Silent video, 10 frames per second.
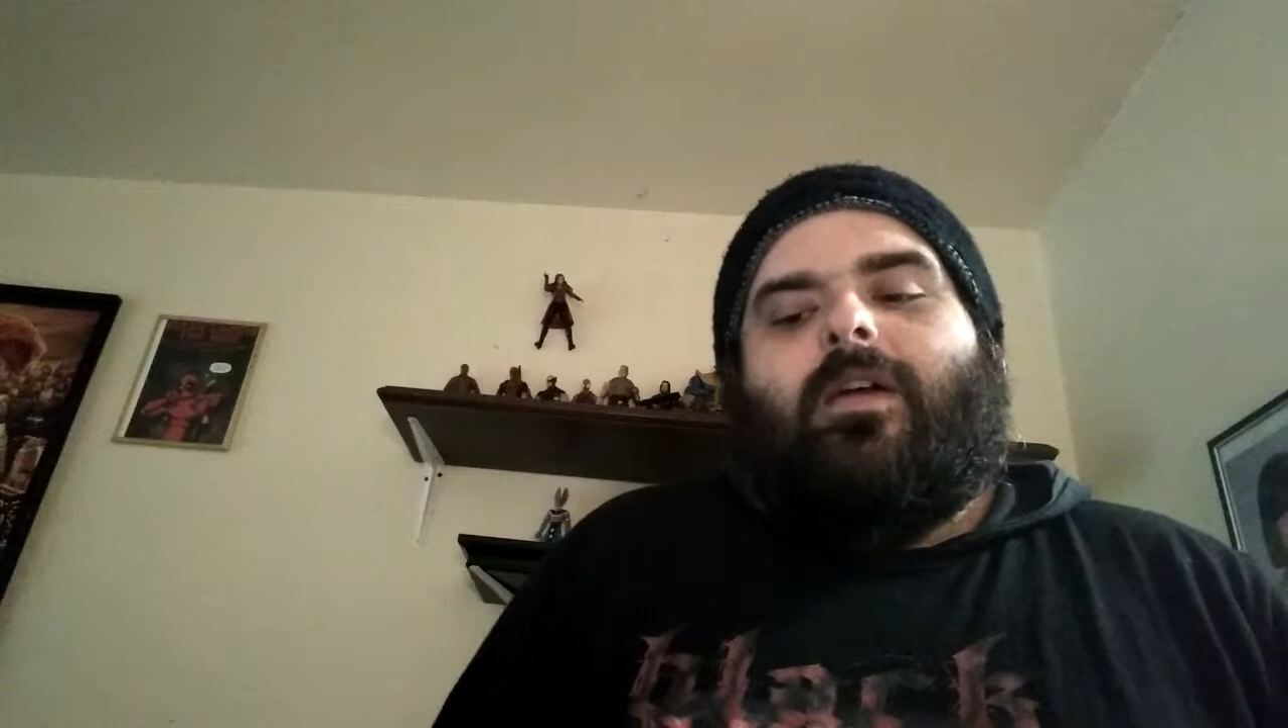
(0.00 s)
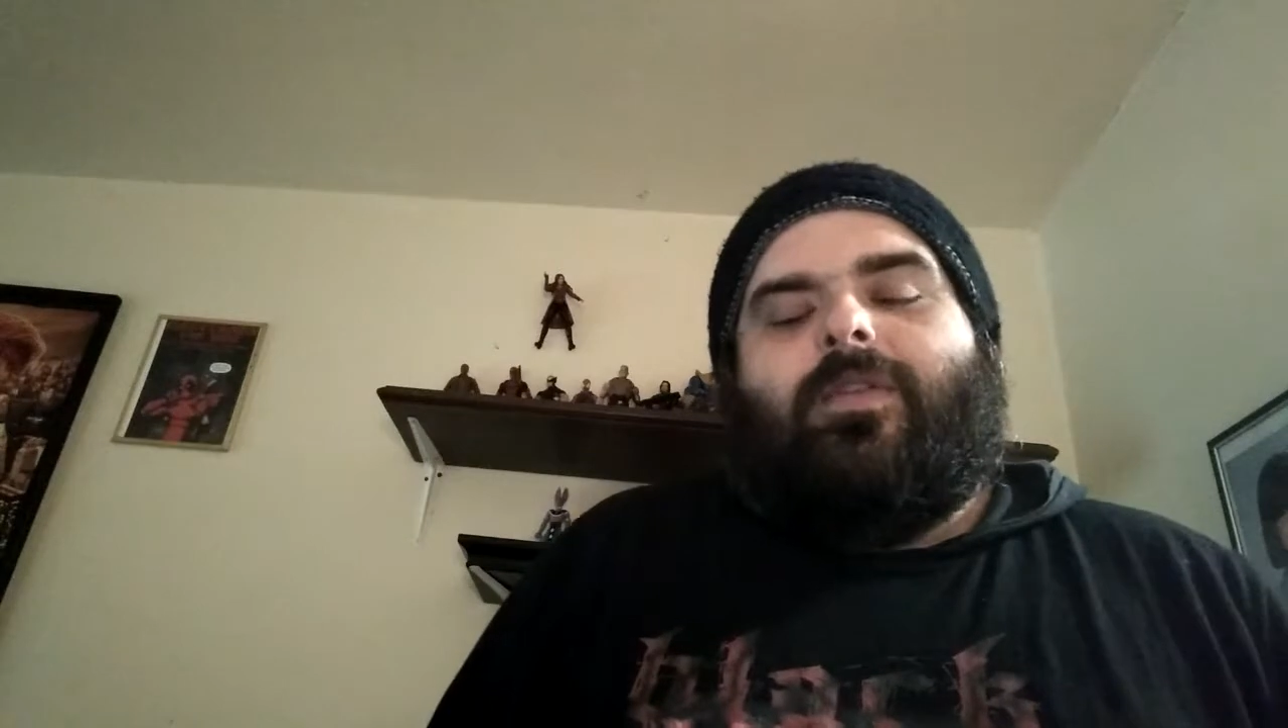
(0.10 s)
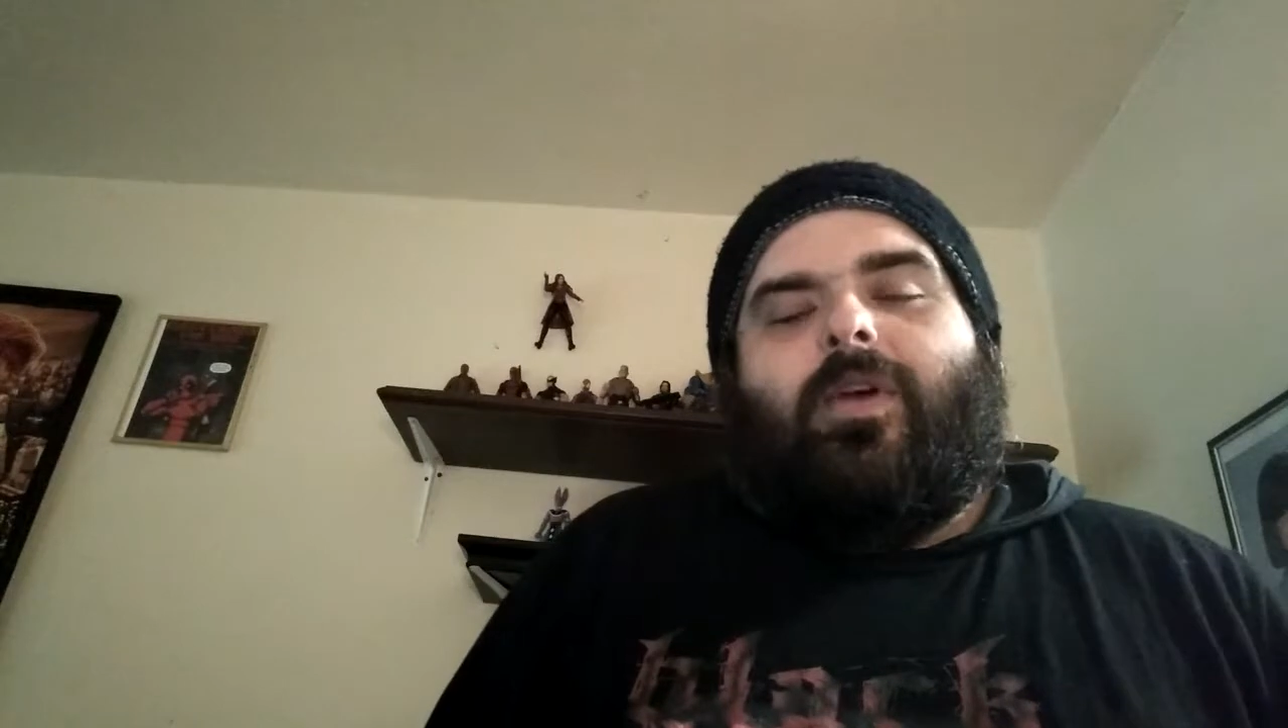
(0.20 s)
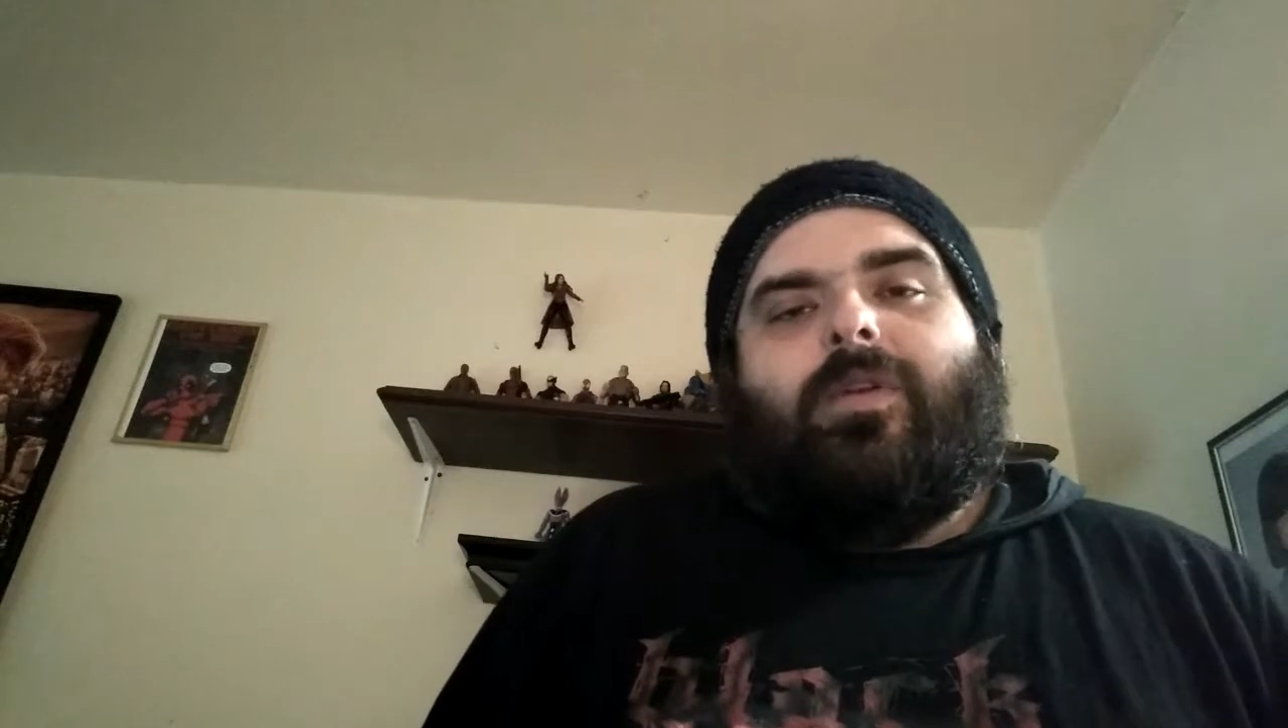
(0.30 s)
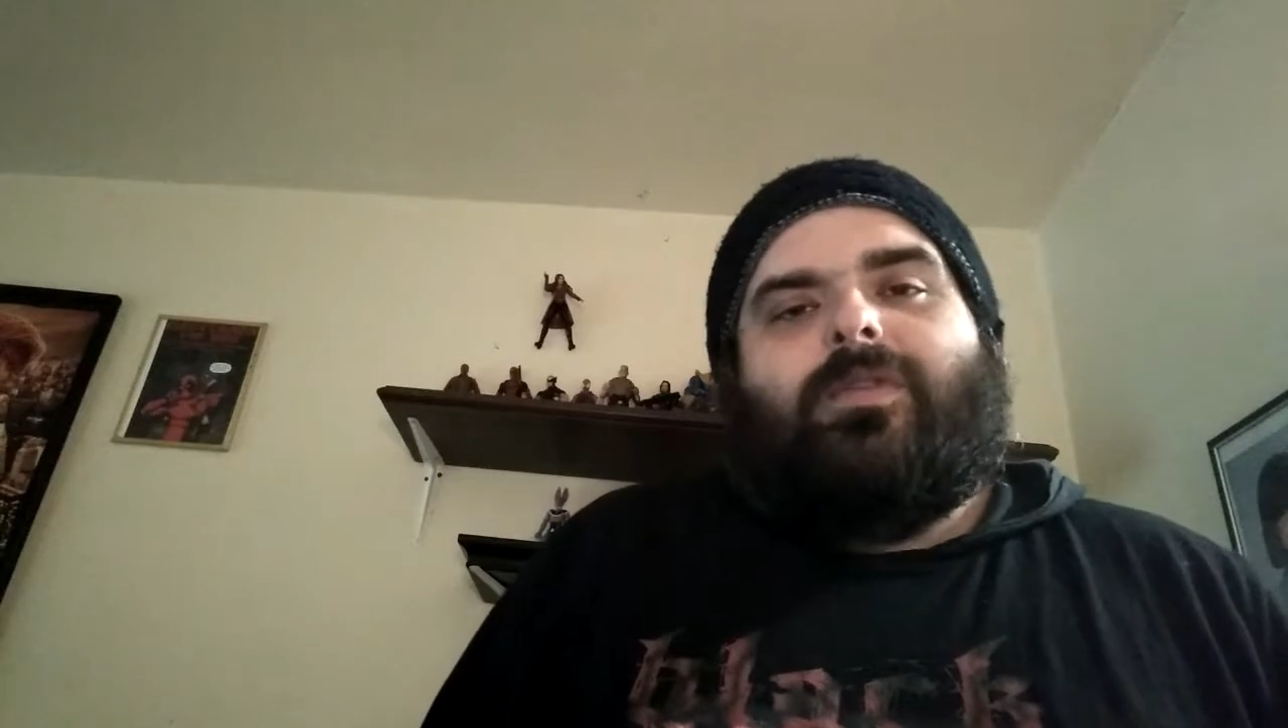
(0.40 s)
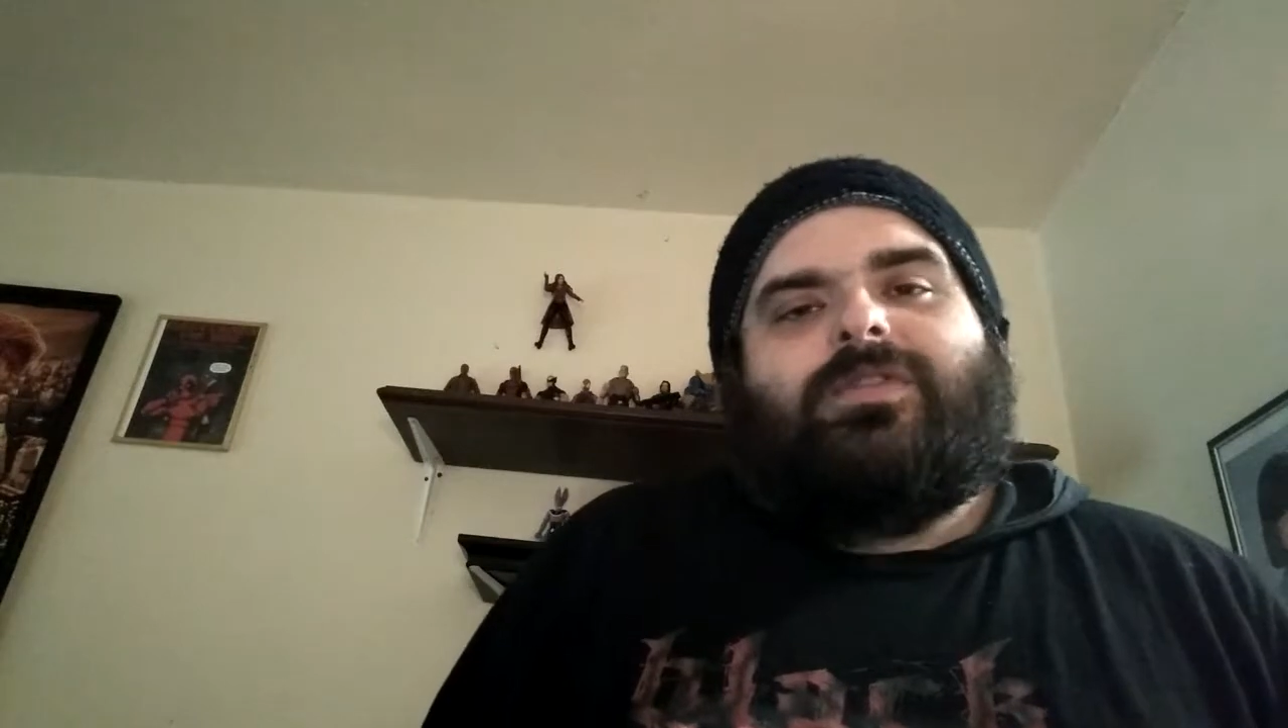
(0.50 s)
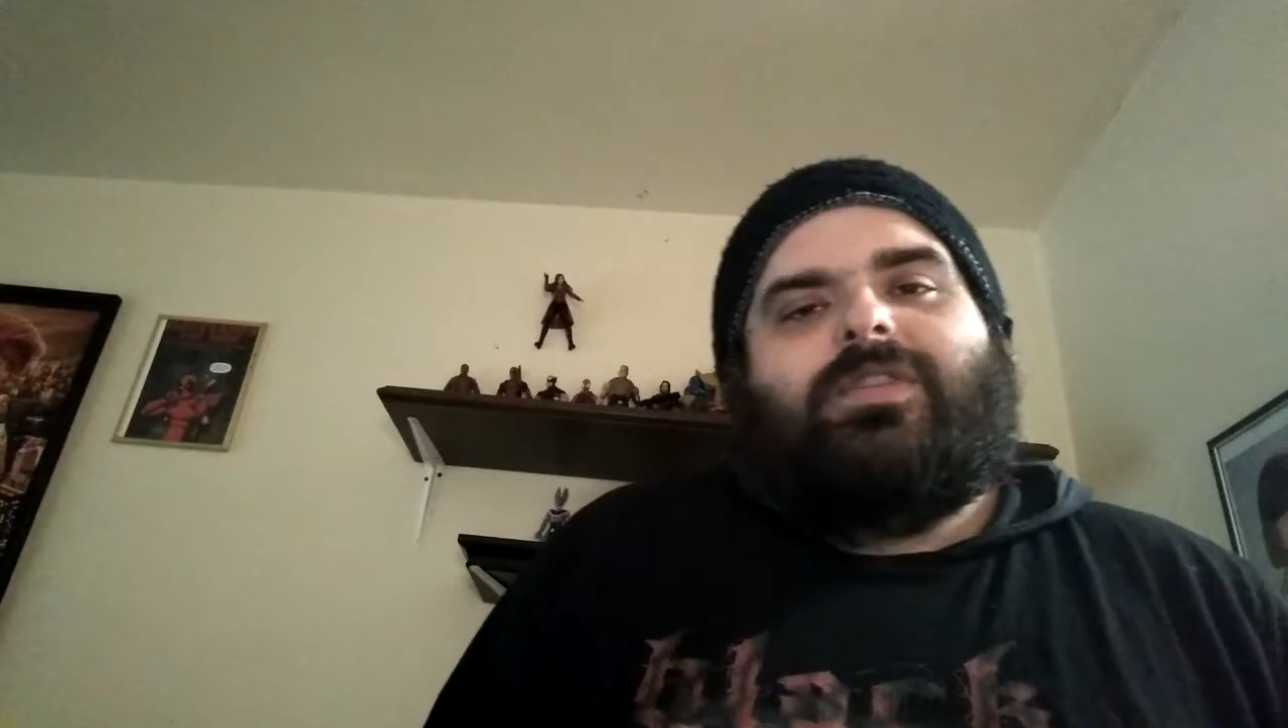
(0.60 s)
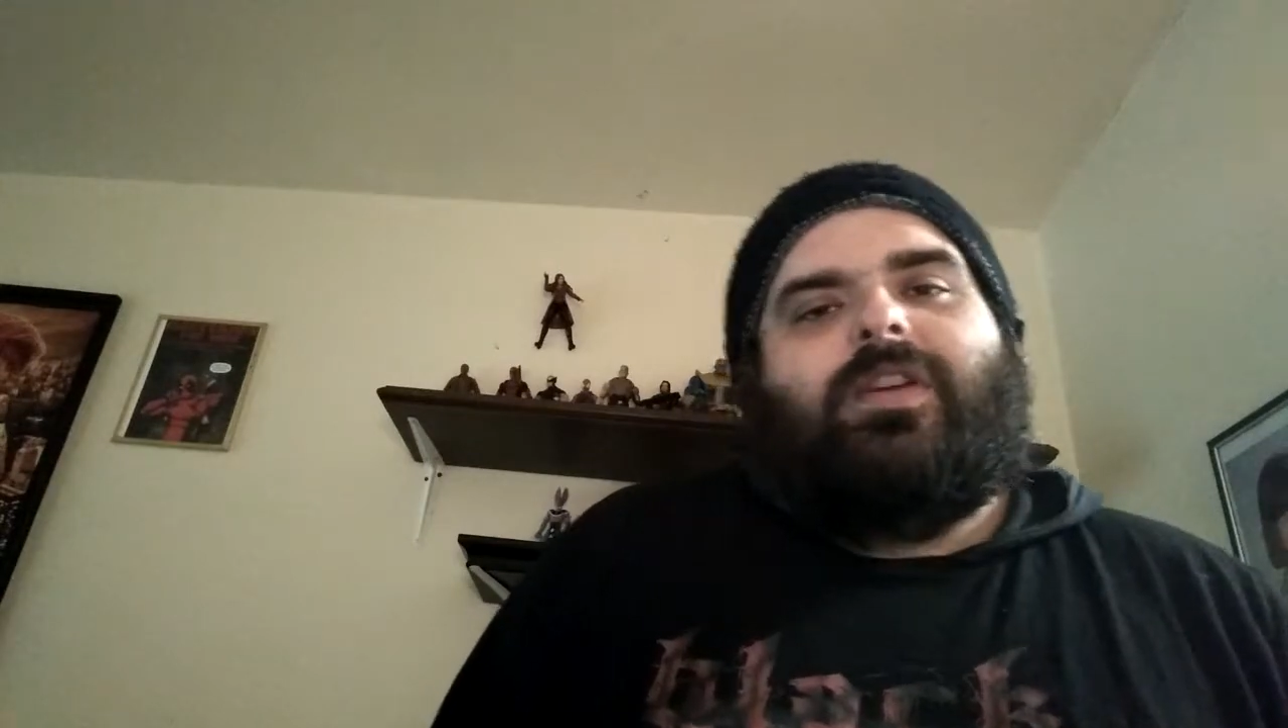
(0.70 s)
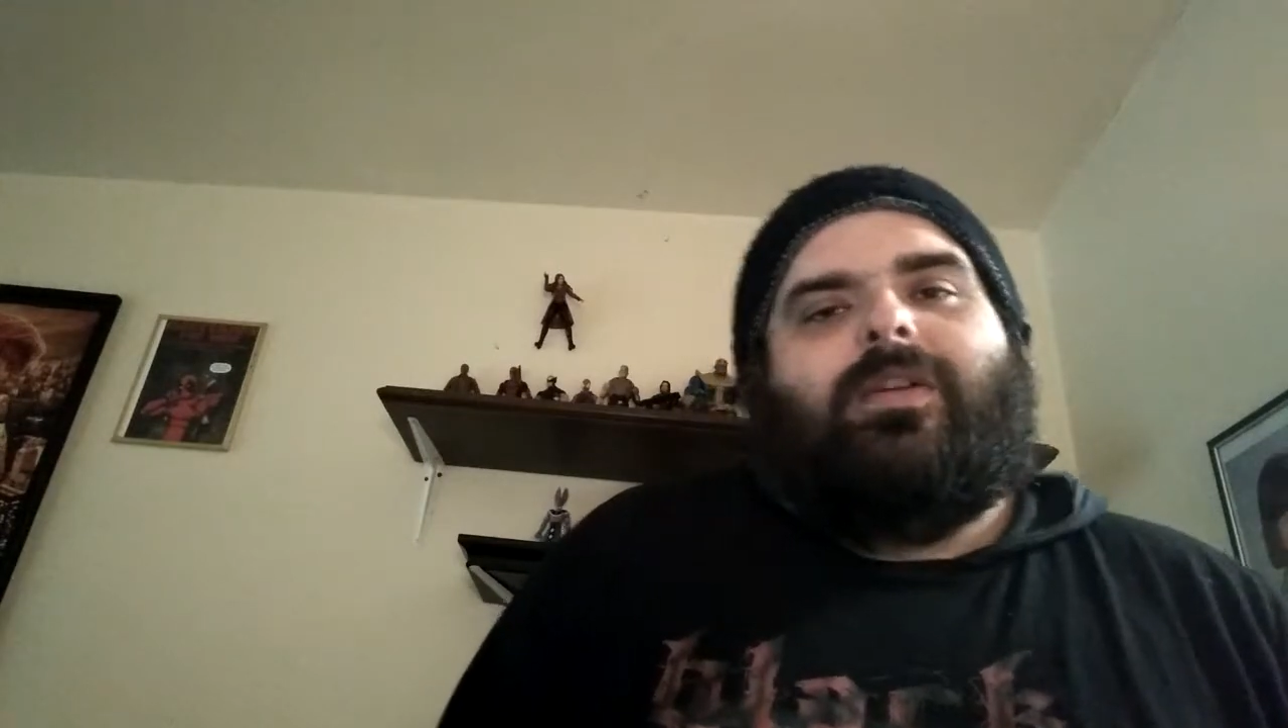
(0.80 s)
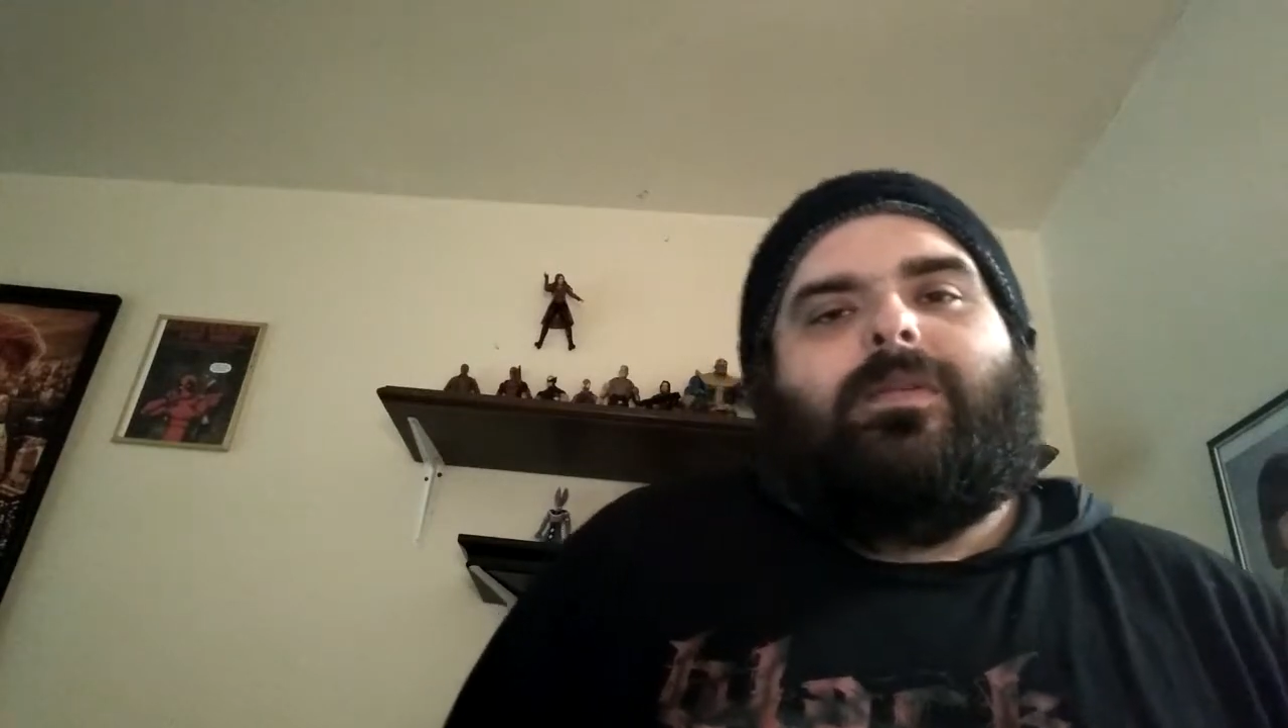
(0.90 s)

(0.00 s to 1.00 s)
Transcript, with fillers: Those